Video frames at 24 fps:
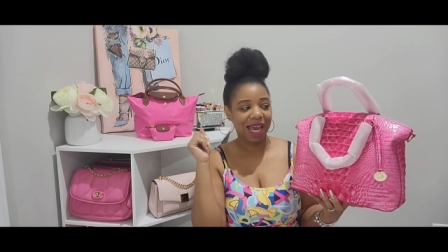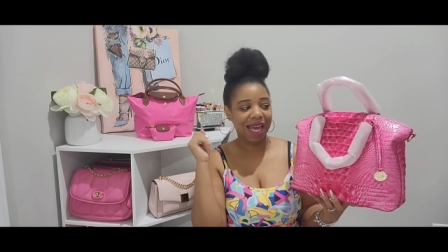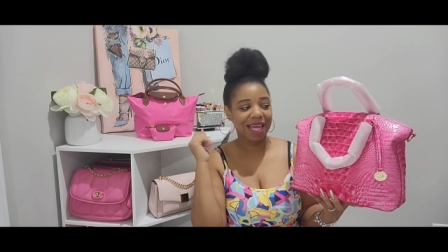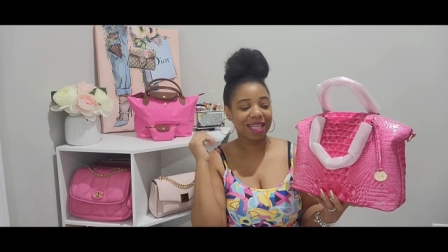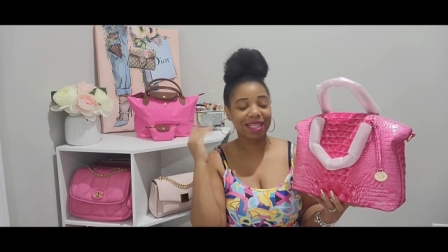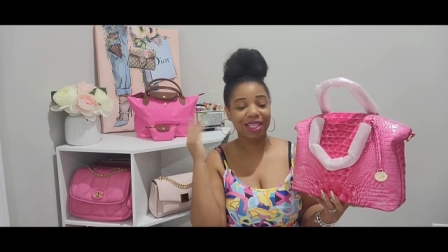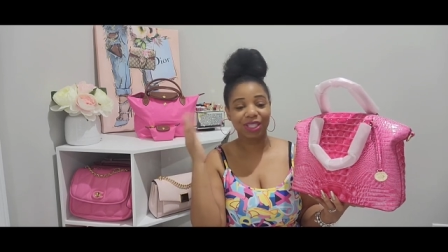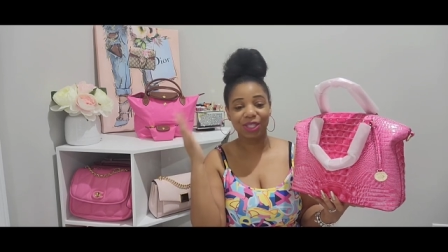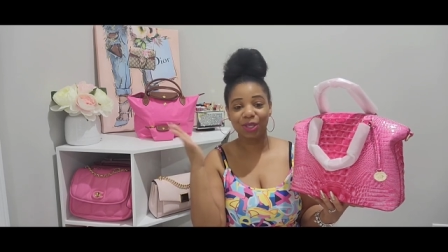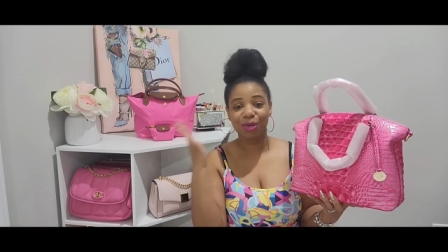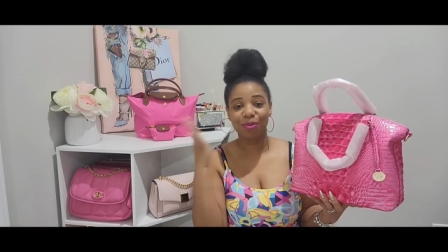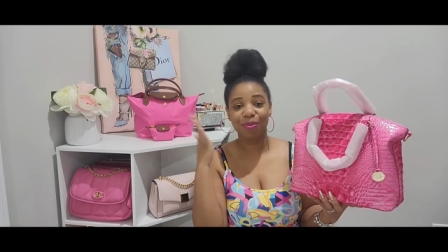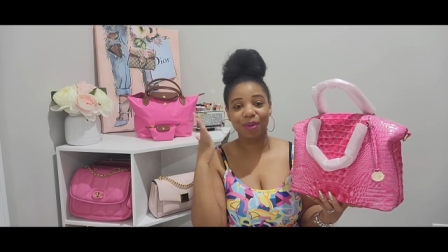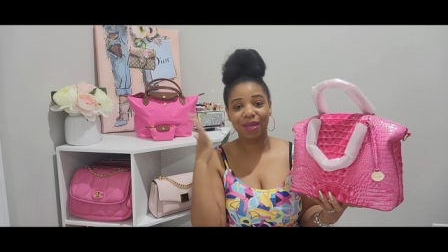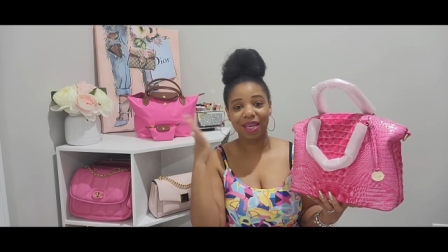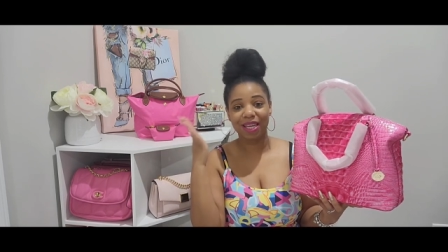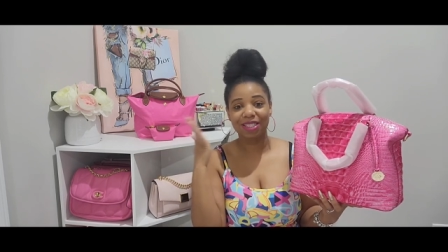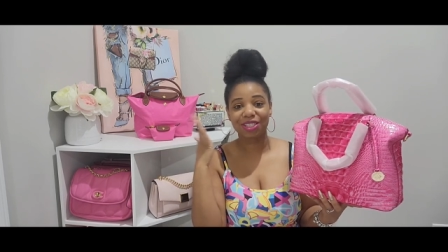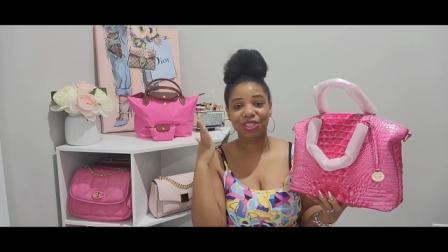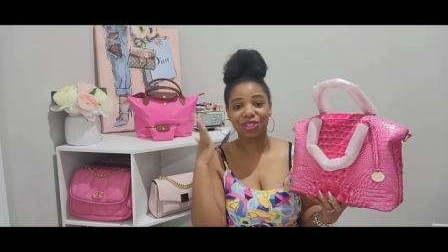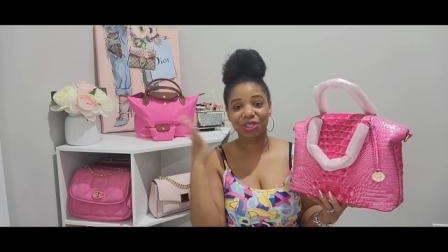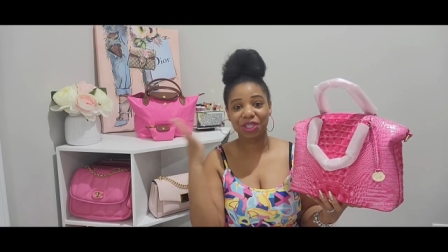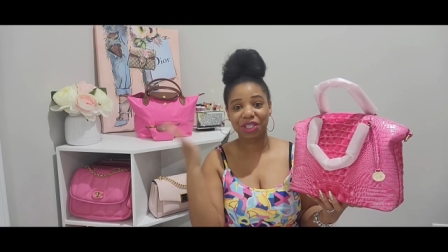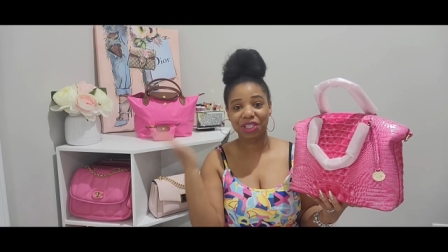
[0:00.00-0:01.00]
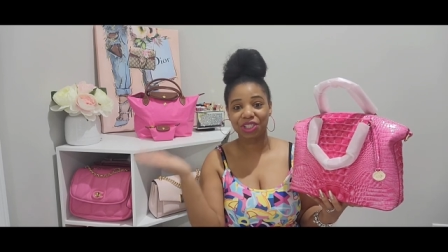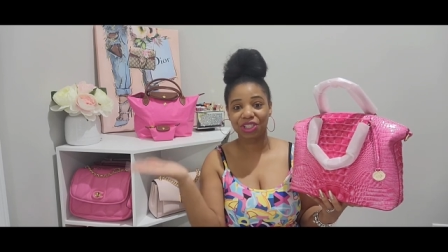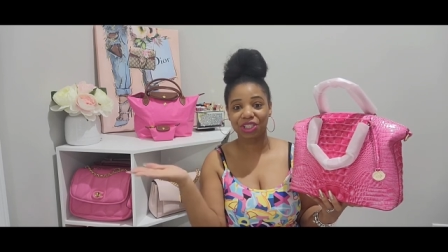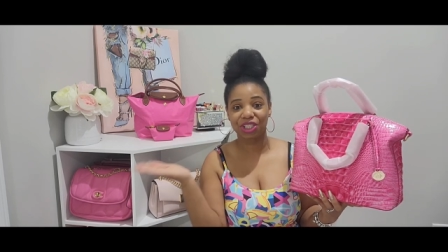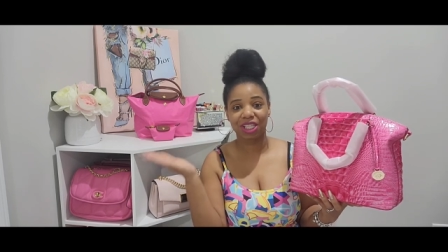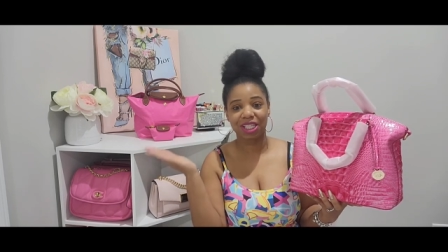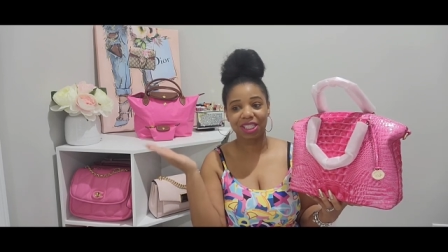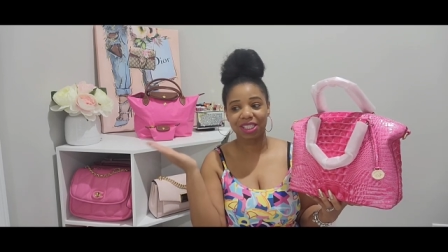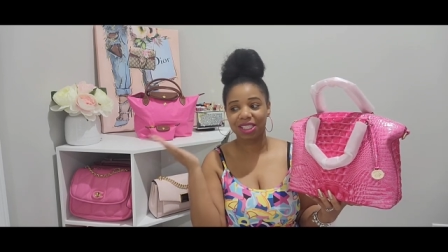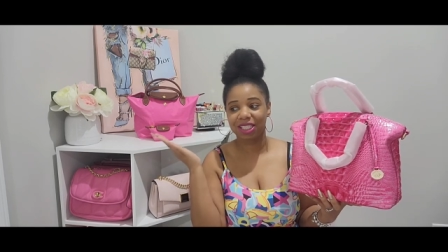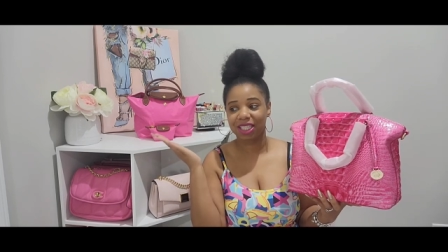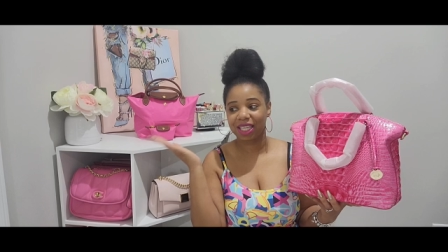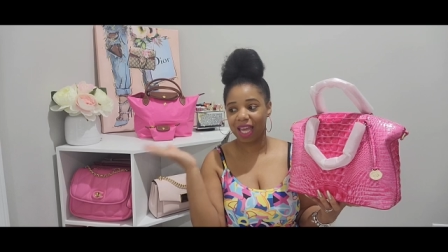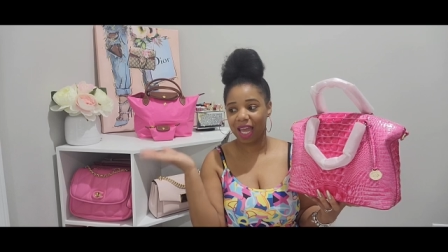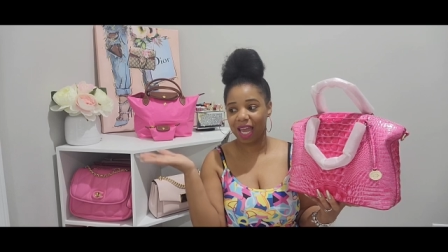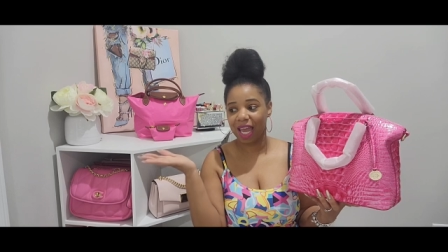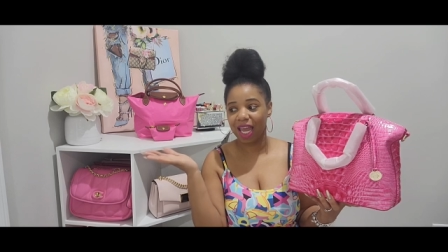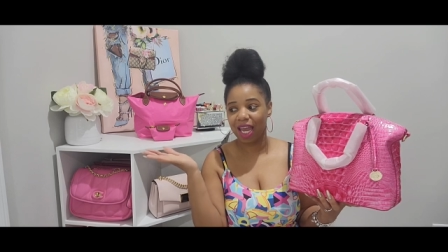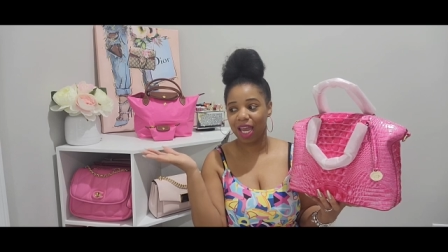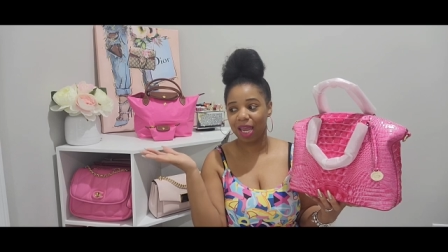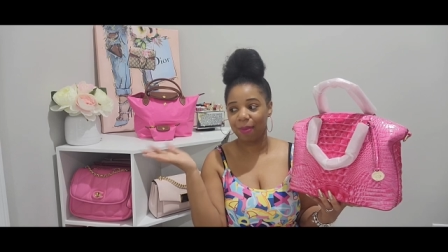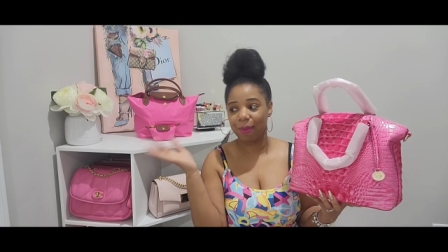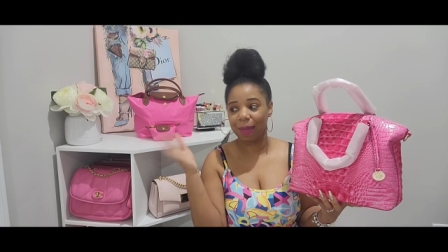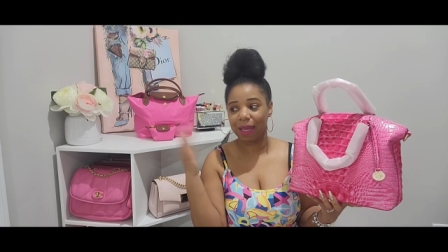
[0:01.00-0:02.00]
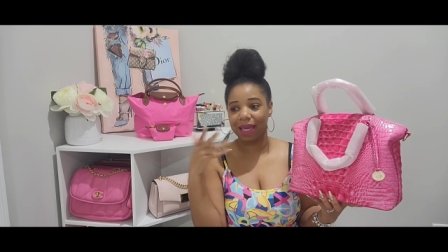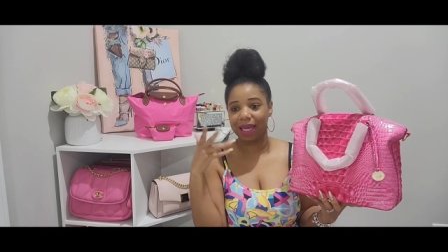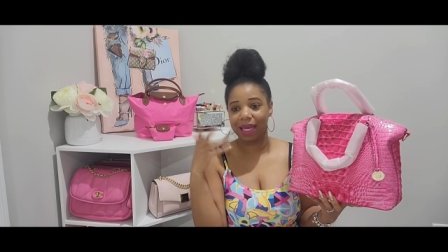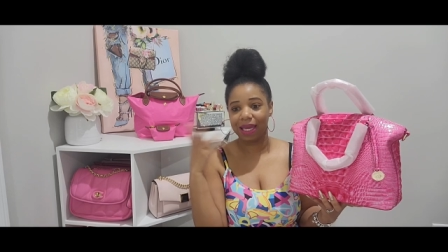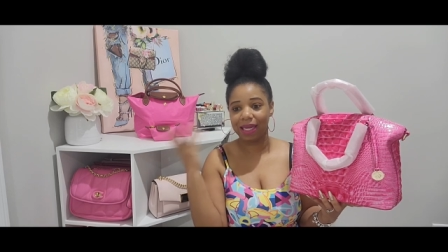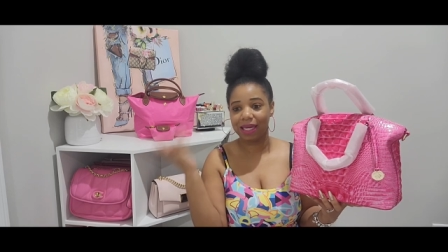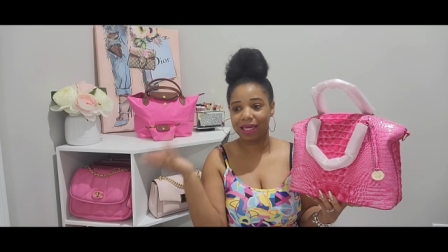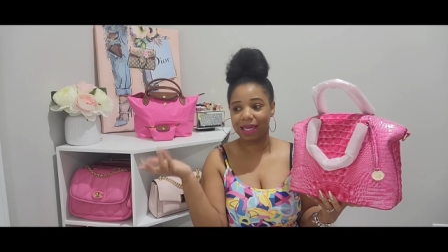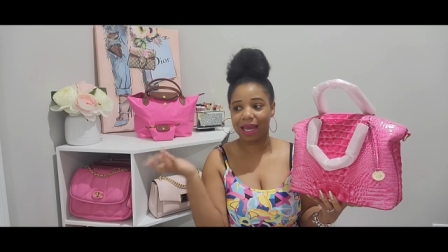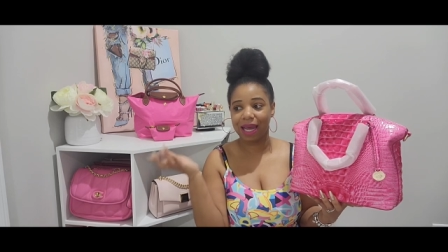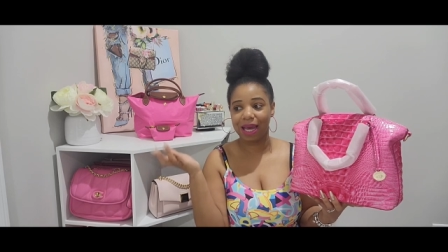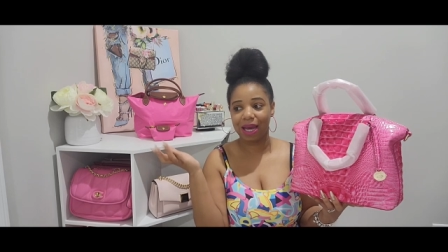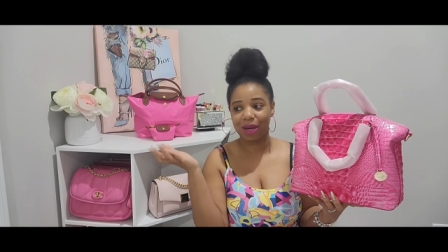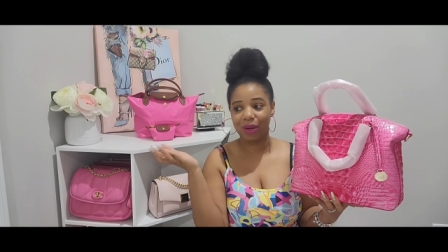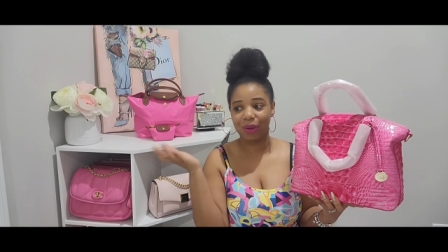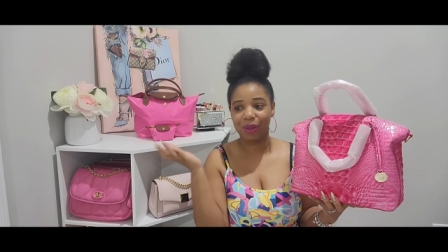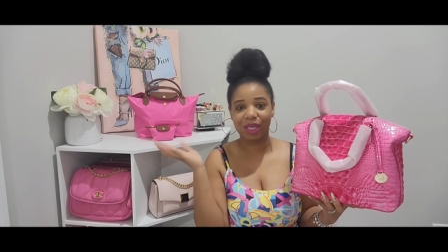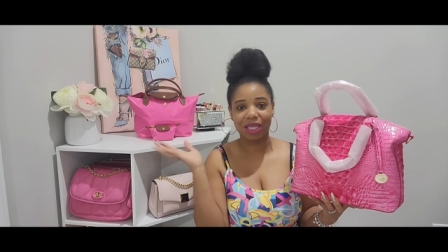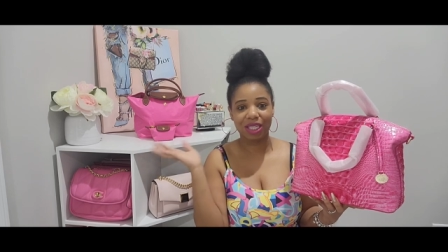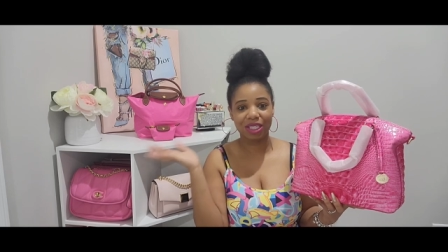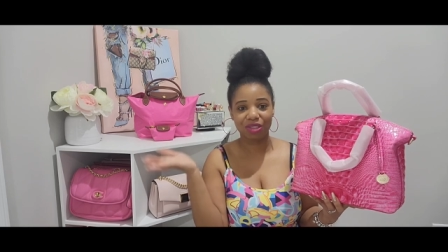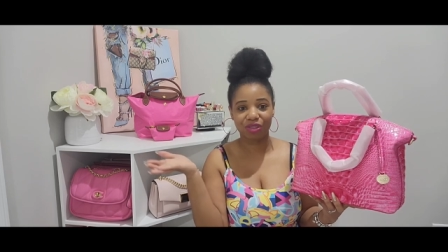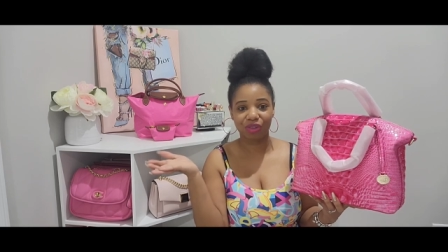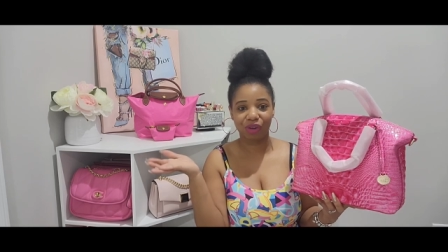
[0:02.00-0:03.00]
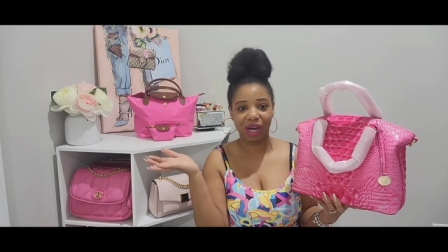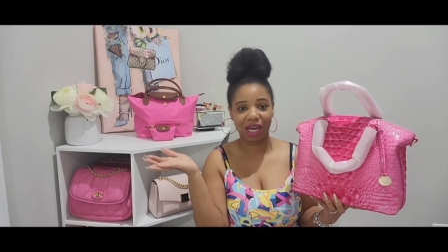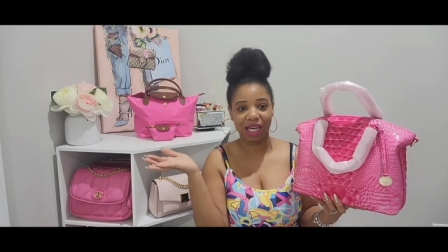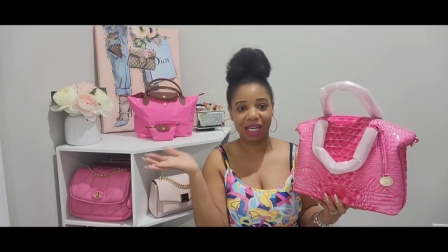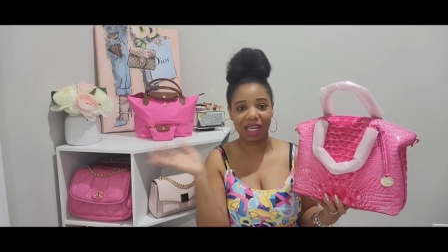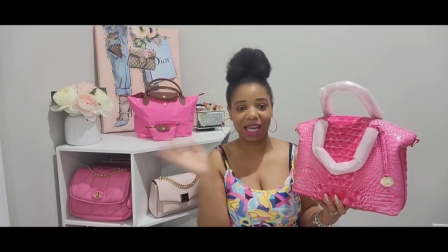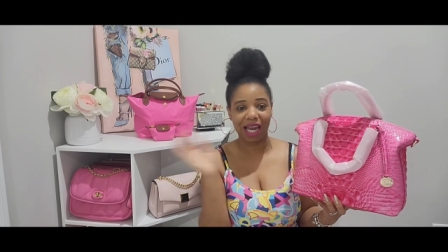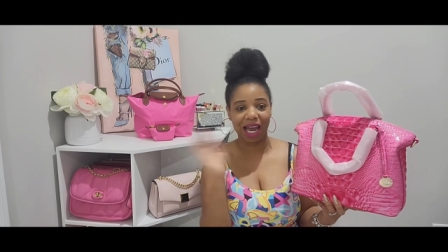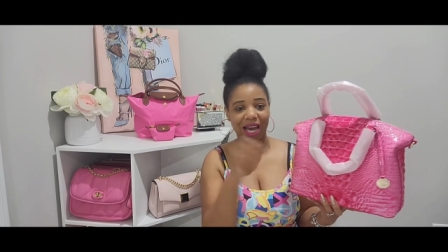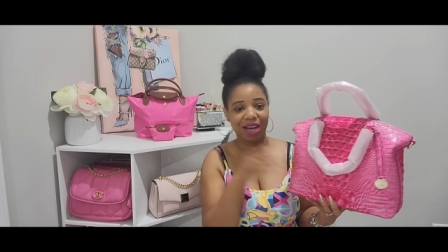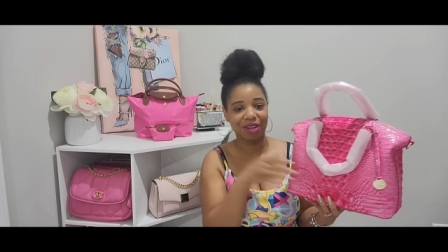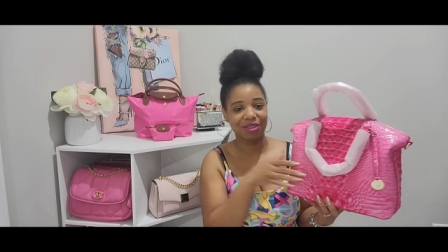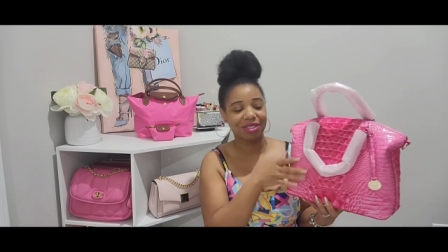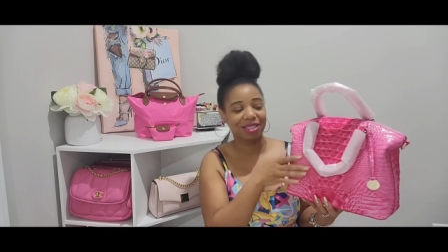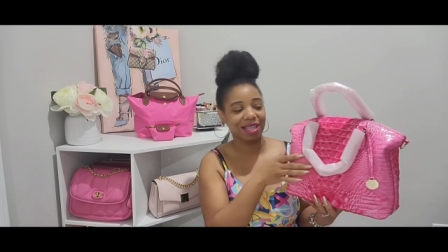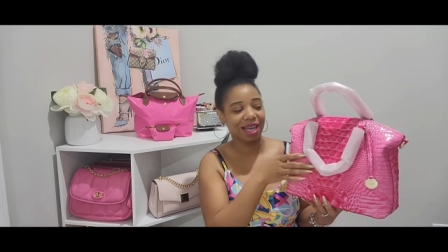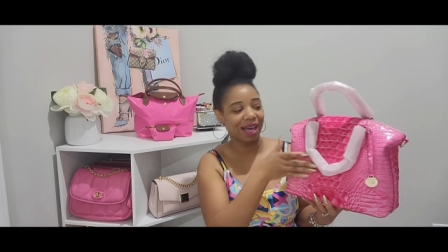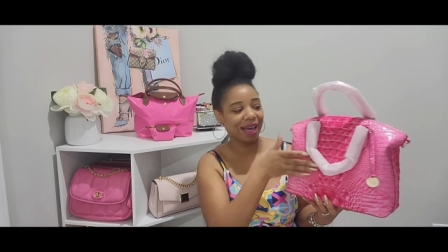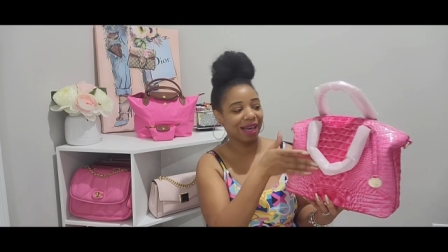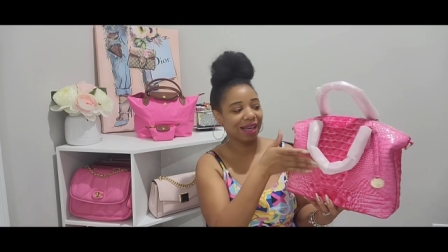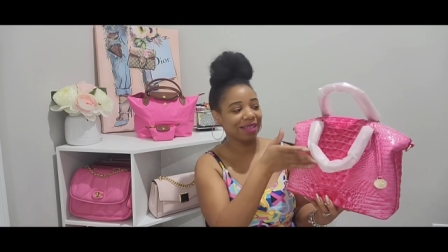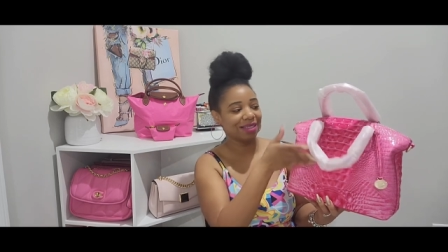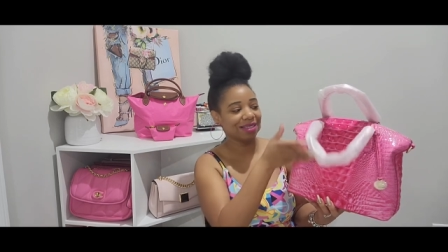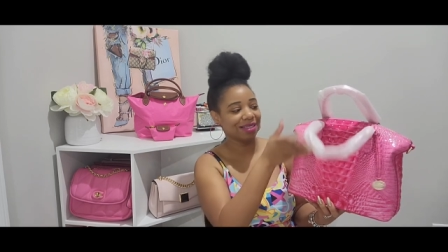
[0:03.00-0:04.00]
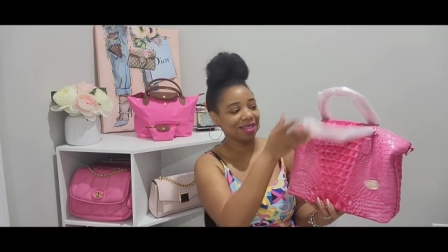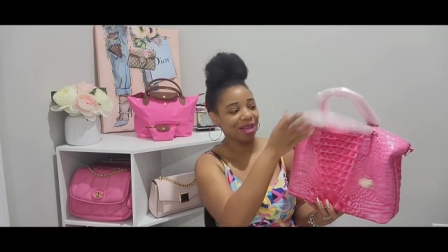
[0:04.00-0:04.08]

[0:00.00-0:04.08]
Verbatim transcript: And the UPS truck just came and now it's raining outside.